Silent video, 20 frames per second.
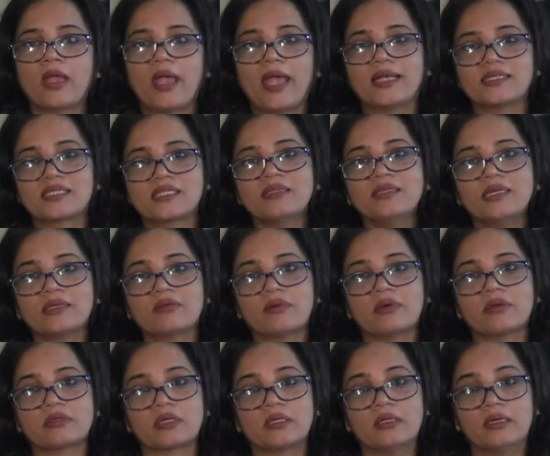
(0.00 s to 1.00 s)
as in
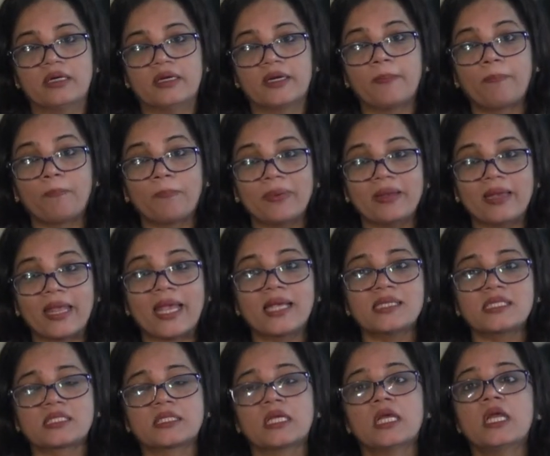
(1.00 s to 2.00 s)
it
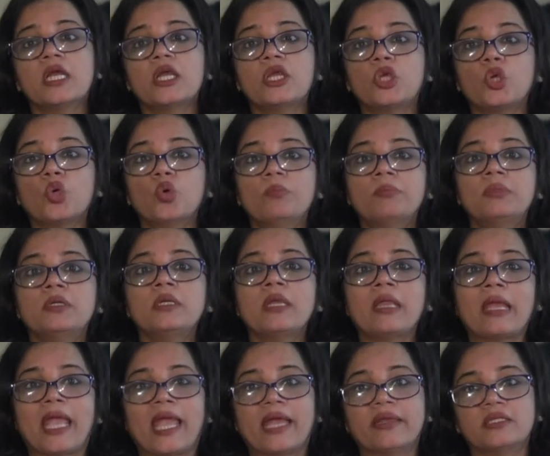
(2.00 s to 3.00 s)
replaced
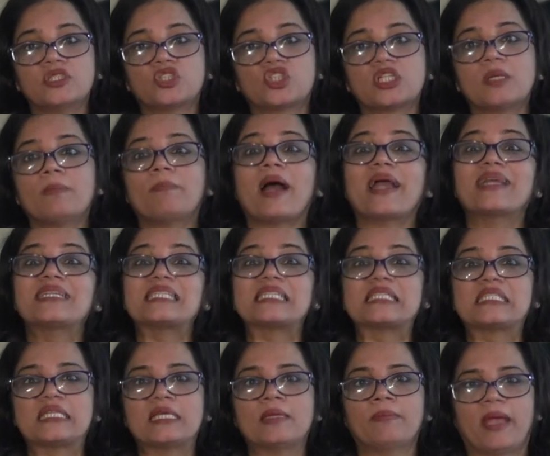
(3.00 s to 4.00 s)
human energy by
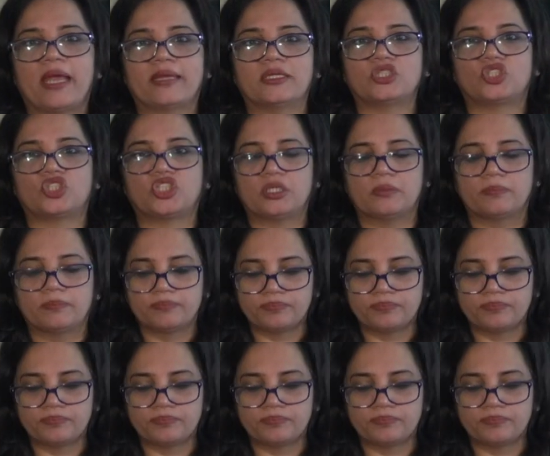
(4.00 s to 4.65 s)
steam energy.